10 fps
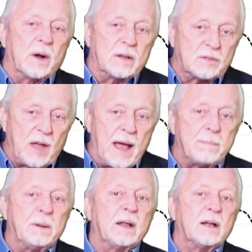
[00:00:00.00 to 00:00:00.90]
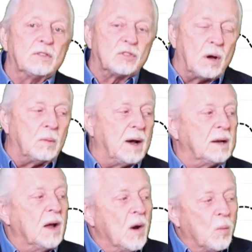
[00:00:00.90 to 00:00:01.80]
what is happening and so
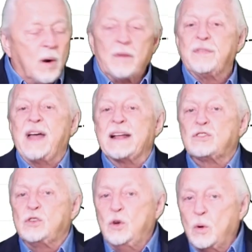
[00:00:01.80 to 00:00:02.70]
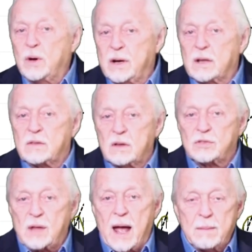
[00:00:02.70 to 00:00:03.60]
on. Well, that's good at
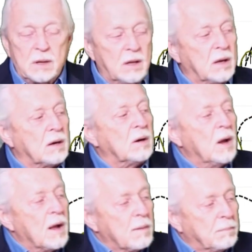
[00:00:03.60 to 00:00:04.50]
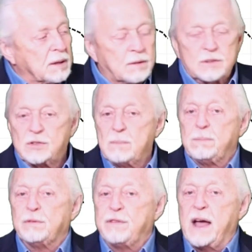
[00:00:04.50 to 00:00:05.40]
this time of year. But the
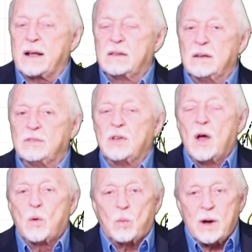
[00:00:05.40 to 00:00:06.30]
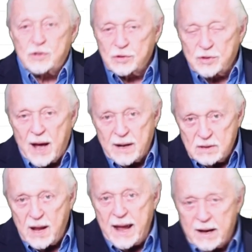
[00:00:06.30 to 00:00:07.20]
simple fact is Russia's got a
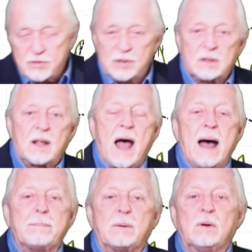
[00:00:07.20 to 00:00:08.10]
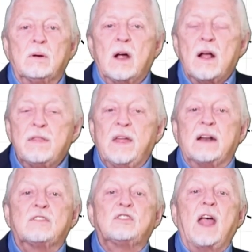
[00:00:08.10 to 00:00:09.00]
tax in copper
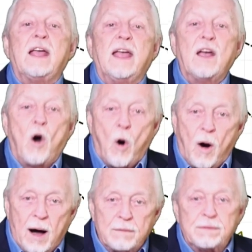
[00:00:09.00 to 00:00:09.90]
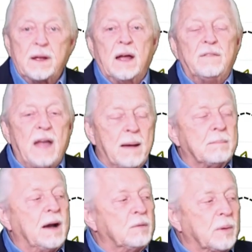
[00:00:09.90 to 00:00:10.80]
that it's taking off, and
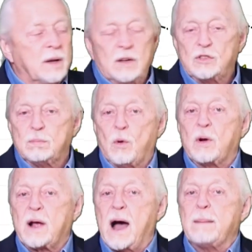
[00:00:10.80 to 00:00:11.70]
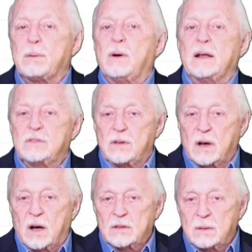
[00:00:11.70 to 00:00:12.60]
that might release more copper onto the
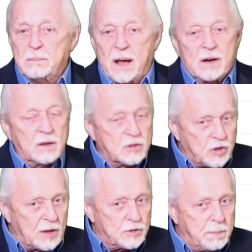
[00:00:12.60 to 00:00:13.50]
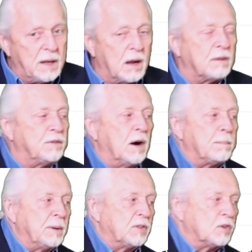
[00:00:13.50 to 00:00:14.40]
London Metal Exchange. Be careful
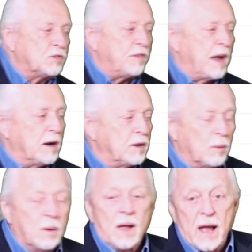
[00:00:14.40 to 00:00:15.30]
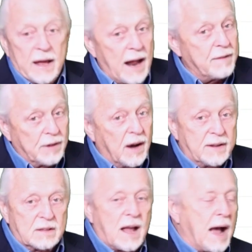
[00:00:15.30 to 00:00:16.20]
up at this value. And I've
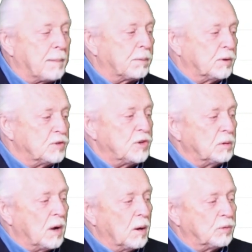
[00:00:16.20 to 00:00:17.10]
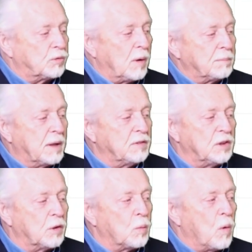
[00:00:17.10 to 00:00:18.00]
liked copper, as you know, so I'm giving
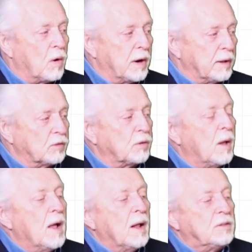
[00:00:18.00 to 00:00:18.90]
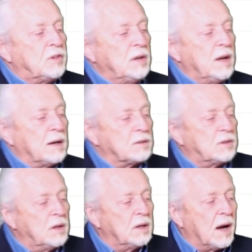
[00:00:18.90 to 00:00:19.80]
you the warnings. T L
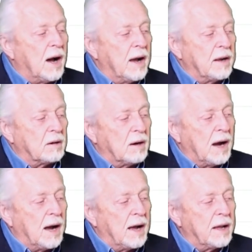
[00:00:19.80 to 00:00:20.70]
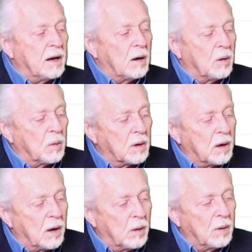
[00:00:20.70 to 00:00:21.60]
T, a higher high, lower
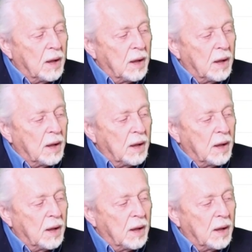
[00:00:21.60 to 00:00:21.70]
low.